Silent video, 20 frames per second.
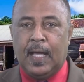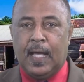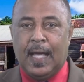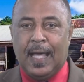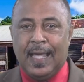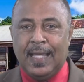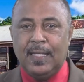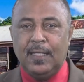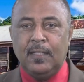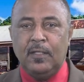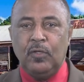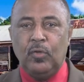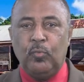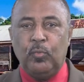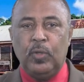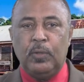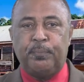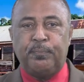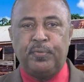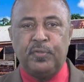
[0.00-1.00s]
and
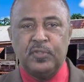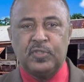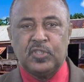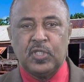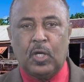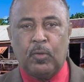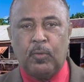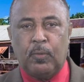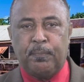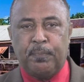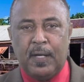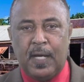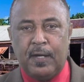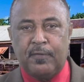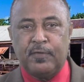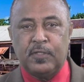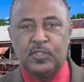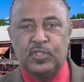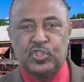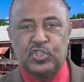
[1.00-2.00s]
will put our
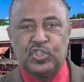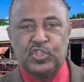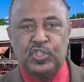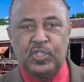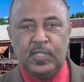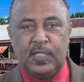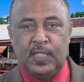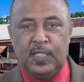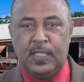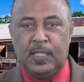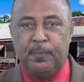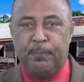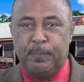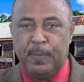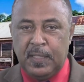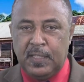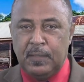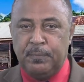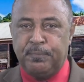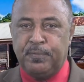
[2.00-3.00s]
parish in a
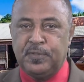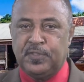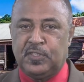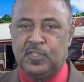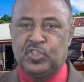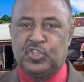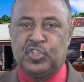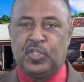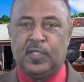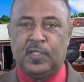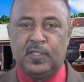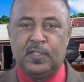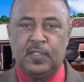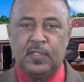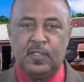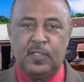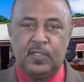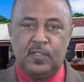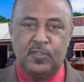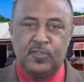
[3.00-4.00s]
better position
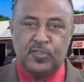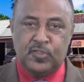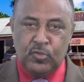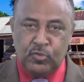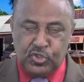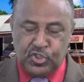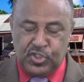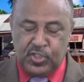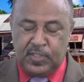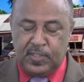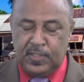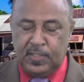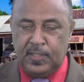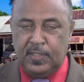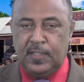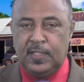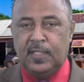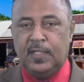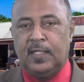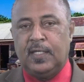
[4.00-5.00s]

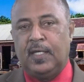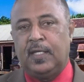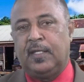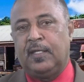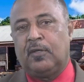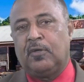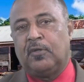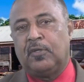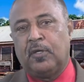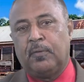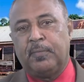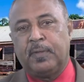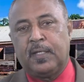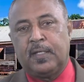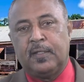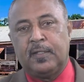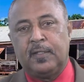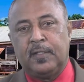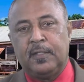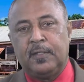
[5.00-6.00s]
socially and
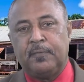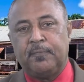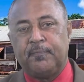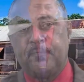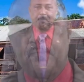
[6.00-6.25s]
economically.